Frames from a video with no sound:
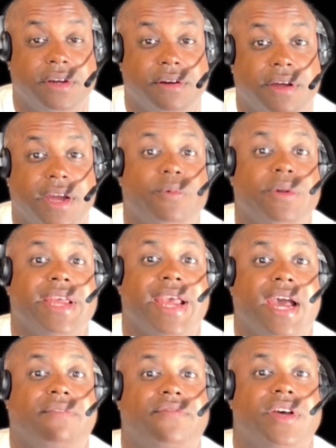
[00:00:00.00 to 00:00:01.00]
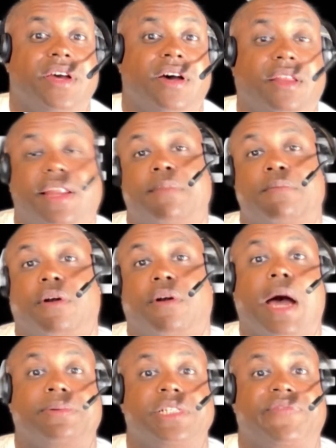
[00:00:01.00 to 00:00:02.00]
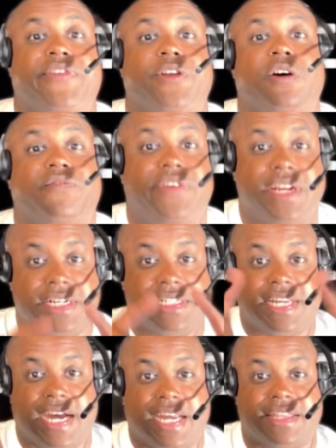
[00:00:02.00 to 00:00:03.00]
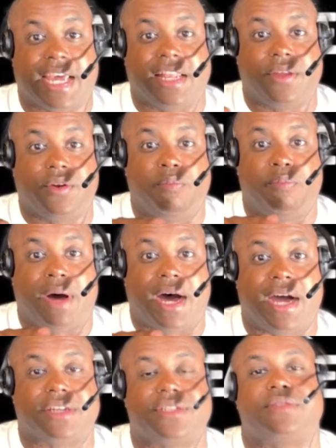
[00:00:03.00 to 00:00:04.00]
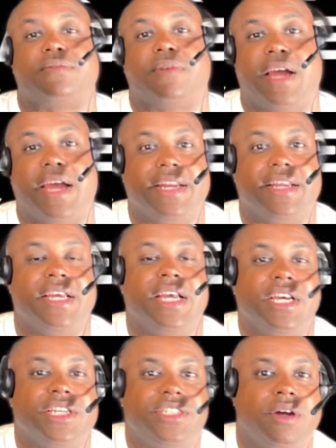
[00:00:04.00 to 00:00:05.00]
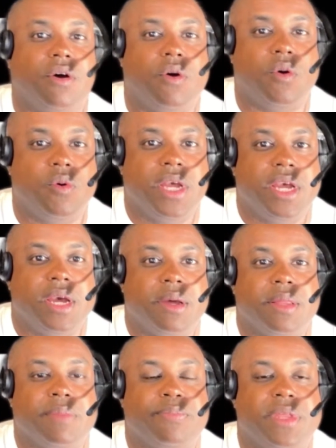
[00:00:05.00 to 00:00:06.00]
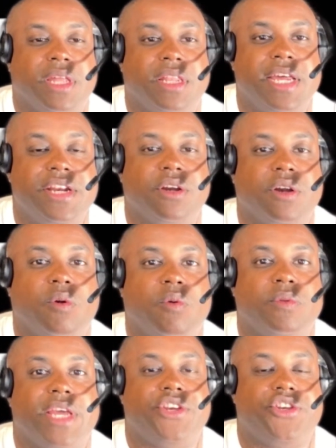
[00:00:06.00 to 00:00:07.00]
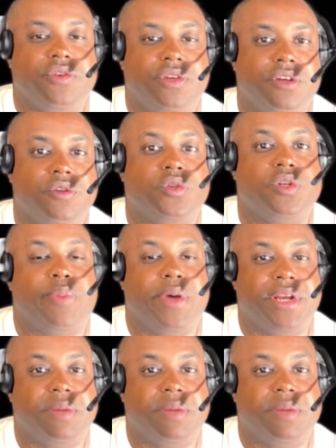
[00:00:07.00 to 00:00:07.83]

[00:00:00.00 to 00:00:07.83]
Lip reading: right? We have a lot more options if you don't fit inside that little box, right? So the lender that you use will depend